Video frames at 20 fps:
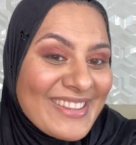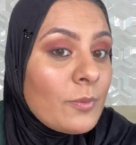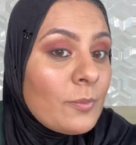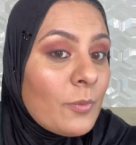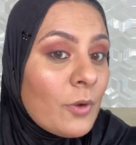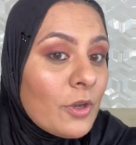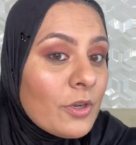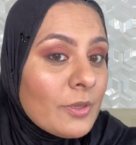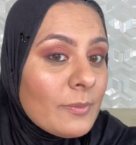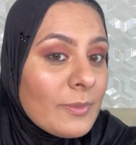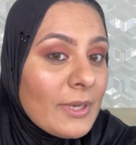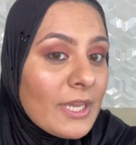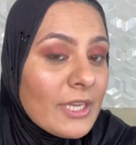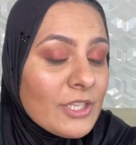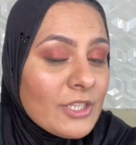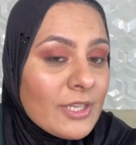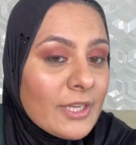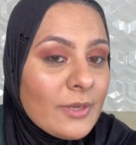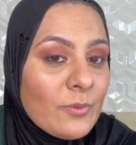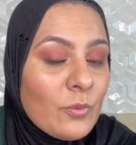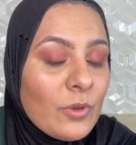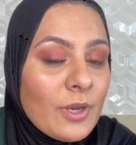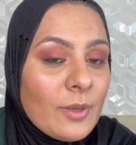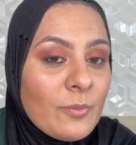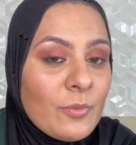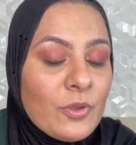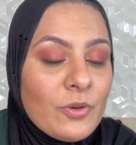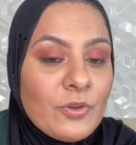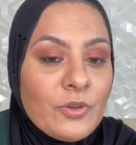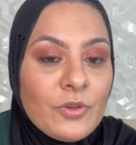Bottom lash line, what I'm
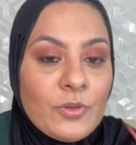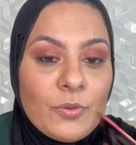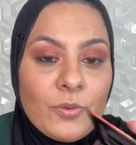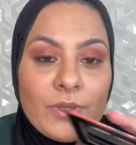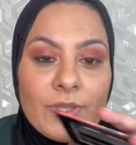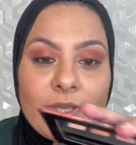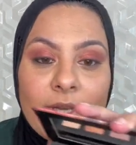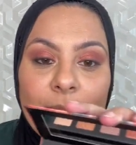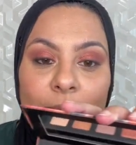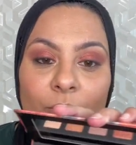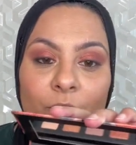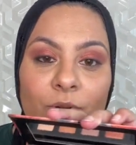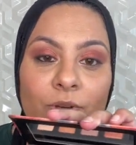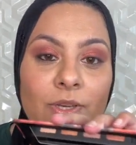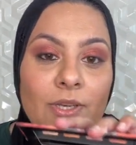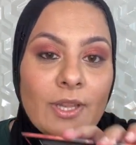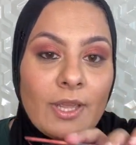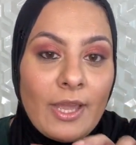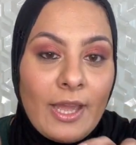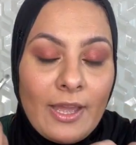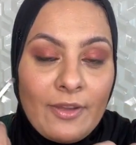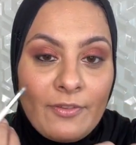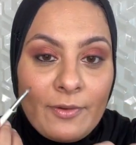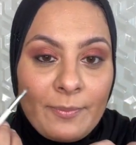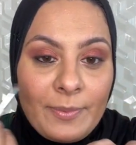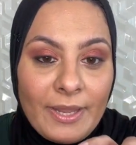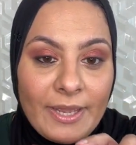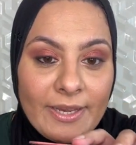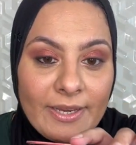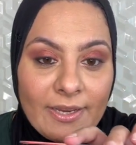going to do is I've
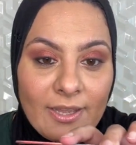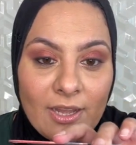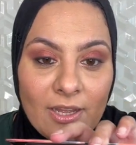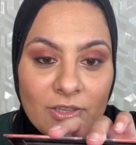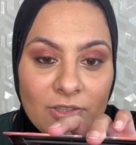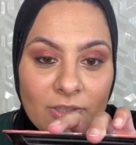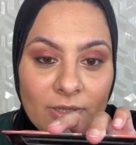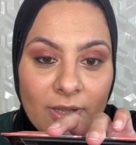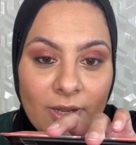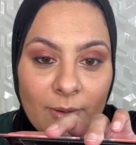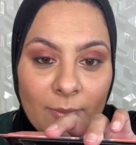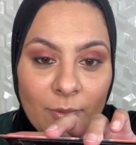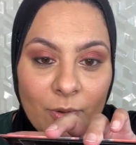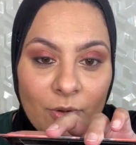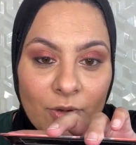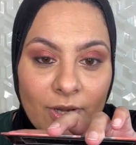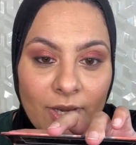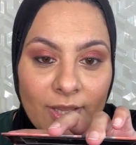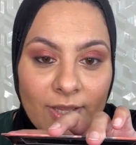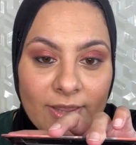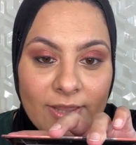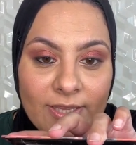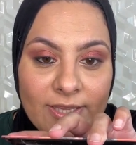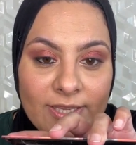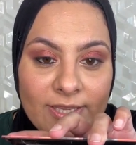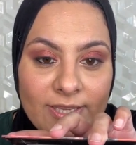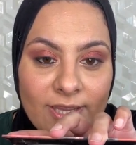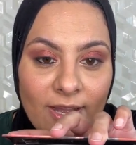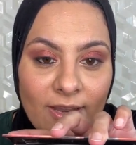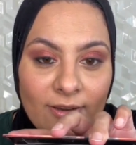applied kajal and I'm going to take
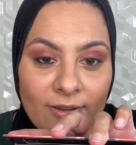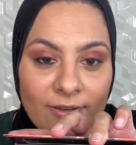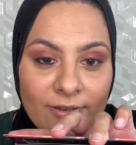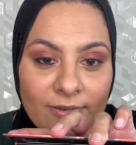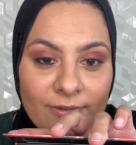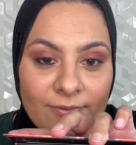this color